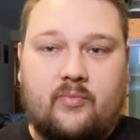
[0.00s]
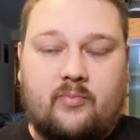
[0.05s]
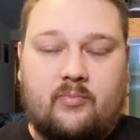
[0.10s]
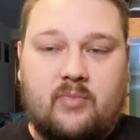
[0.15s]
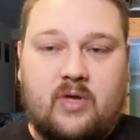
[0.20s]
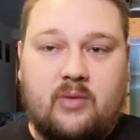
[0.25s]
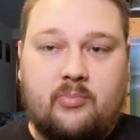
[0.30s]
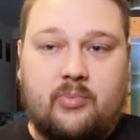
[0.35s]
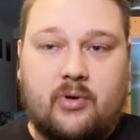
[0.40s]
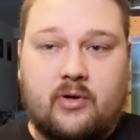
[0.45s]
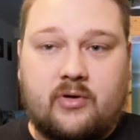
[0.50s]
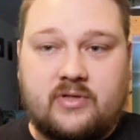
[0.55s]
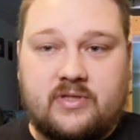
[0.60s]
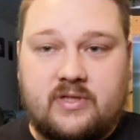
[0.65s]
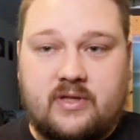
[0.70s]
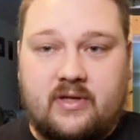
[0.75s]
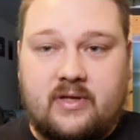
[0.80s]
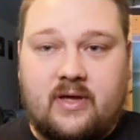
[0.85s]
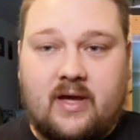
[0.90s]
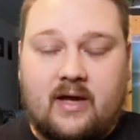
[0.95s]
Me
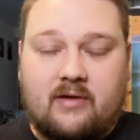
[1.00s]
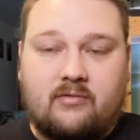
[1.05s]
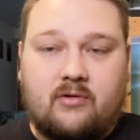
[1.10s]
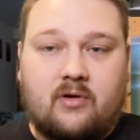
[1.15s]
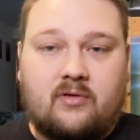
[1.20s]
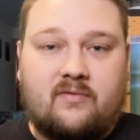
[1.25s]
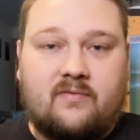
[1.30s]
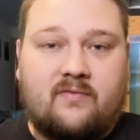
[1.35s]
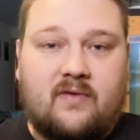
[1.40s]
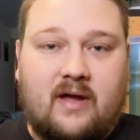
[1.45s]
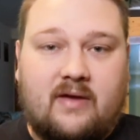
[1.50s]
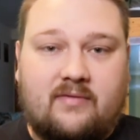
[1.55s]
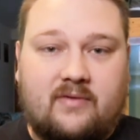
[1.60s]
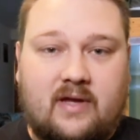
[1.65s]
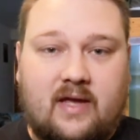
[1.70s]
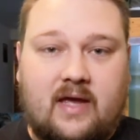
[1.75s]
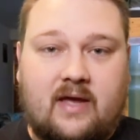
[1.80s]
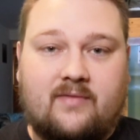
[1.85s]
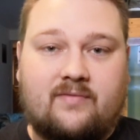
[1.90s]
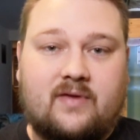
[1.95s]
personally, I run
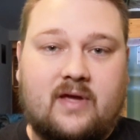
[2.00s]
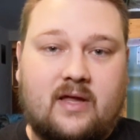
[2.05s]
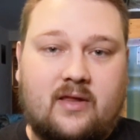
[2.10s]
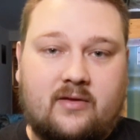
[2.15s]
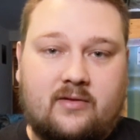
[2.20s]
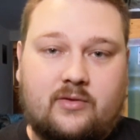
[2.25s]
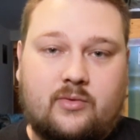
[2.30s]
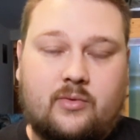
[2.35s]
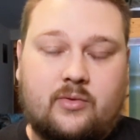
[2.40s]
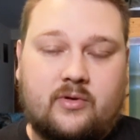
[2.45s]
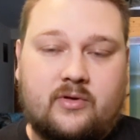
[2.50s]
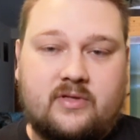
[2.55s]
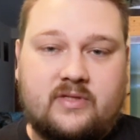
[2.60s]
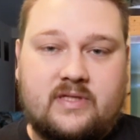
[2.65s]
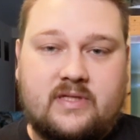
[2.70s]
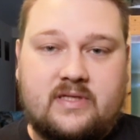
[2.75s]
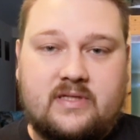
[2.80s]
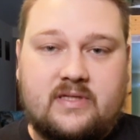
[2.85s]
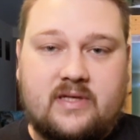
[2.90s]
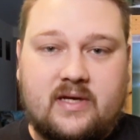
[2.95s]
5.5-gallon
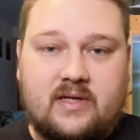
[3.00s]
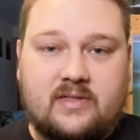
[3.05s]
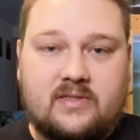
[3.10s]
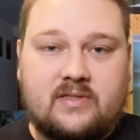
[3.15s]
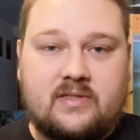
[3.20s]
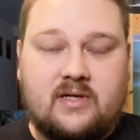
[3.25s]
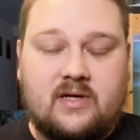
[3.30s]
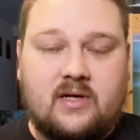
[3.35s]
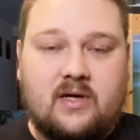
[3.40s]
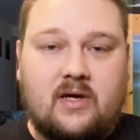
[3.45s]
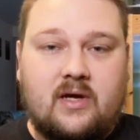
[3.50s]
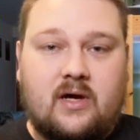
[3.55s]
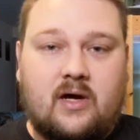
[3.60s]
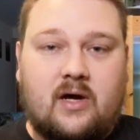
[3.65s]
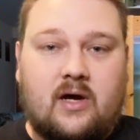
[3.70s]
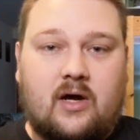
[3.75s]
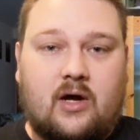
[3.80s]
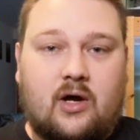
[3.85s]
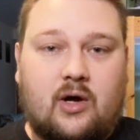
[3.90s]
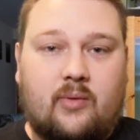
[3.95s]
quarantine tanks
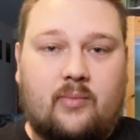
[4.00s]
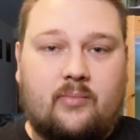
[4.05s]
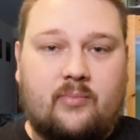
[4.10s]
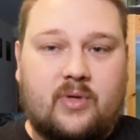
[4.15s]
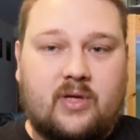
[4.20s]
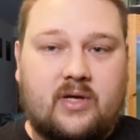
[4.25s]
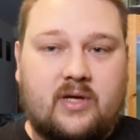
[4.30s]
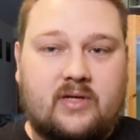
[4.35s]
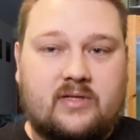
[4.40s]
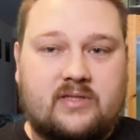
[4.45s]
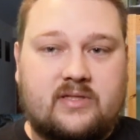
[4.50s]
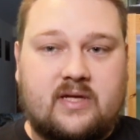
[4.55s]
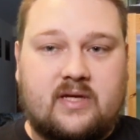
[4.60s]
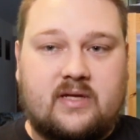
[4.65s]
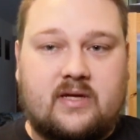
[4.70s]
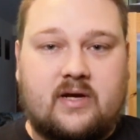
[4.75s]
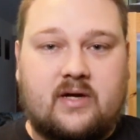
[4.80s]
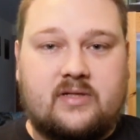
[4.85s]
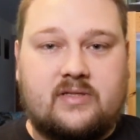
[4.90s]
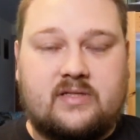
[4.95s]
because
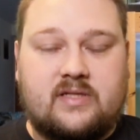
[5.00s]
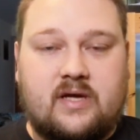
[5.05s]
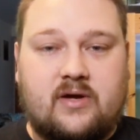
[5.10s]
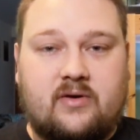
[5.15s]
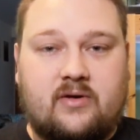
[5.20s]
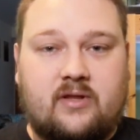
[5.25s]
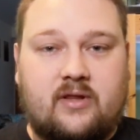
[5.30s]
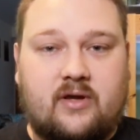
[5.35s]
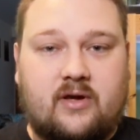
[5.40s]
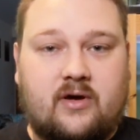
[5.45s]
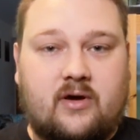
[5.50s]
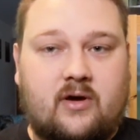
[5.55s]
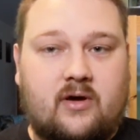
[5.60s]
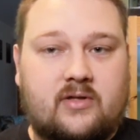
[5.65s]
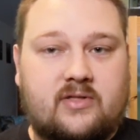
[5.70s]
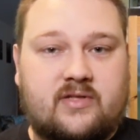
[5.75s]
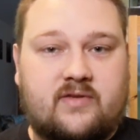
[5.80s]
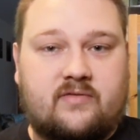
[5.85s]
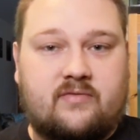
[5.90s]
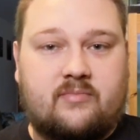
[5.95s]
that cuts down on the
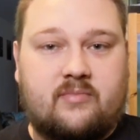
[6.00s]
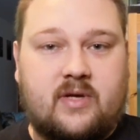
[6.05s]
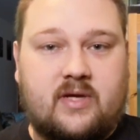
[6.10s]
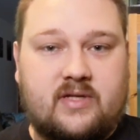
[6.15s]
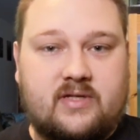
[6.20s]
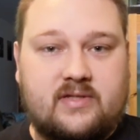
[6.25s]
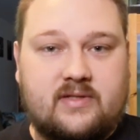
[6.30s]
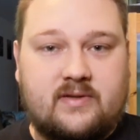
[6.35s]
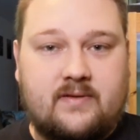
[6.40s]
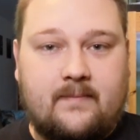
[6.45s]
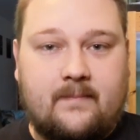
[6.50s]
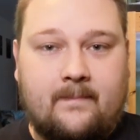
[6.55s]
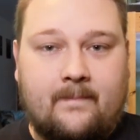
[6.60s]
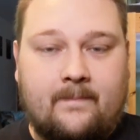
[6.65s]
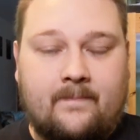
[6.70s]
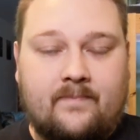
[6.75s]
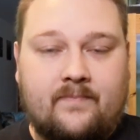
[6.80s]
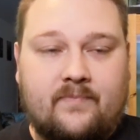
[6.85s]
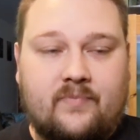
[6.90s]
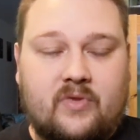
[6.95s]
cost of medicine
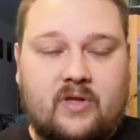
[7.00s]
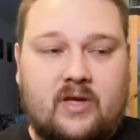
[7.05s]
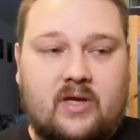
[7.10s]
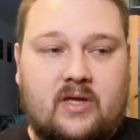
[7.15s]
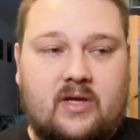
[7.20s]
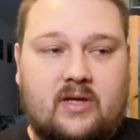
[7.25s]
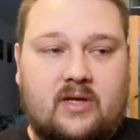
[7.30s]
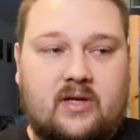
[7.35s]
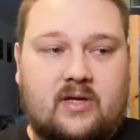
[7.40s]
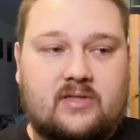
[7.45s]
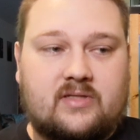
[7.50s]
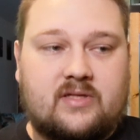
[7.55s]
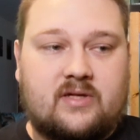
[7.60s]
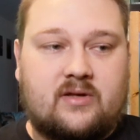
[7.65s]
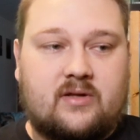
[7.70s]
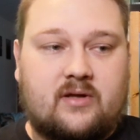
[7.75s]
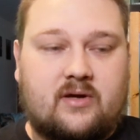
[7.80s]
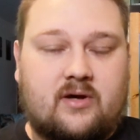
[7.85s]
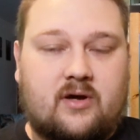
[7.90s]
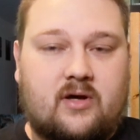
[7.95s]
and it cuts
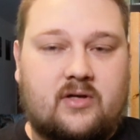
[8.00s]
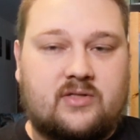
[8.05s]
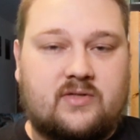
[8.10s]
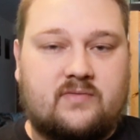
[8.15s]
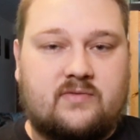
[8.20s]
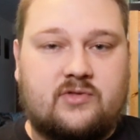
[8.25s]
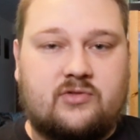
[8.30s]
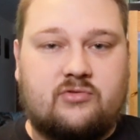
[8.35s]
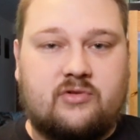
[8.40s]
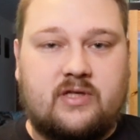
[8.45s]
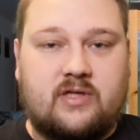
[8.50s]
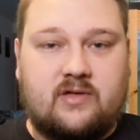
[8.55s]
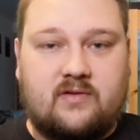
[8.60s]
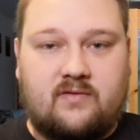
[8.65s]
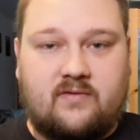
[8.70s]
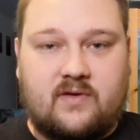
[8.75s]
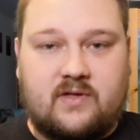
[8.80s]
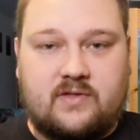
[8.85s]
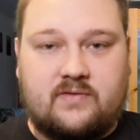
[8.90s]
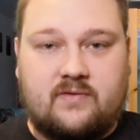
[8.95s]
down on the cost of treating
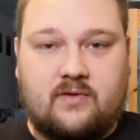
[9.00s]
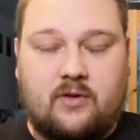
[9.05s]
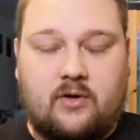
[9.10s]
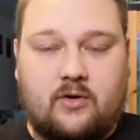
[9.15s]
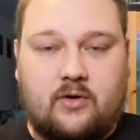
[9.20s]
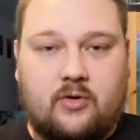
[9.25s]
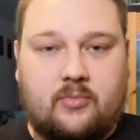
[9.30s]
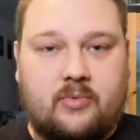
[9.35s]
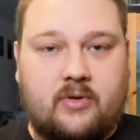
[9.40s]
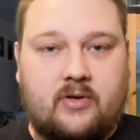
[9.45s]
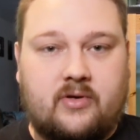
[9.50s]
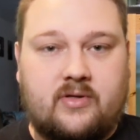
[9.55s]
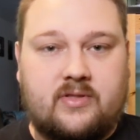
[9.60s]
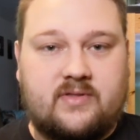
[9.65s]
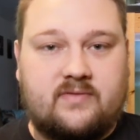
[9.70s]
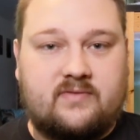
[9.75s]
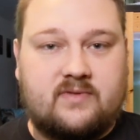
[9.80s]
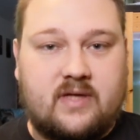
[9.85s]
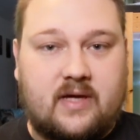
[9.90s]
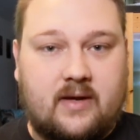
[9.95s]
fish for longer
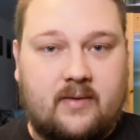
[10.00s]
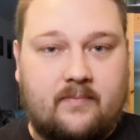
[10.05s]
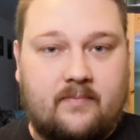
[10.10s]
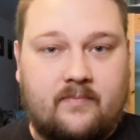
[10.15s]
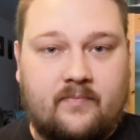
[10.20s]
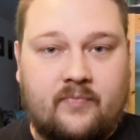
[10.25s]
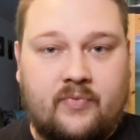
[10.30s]
periods of time.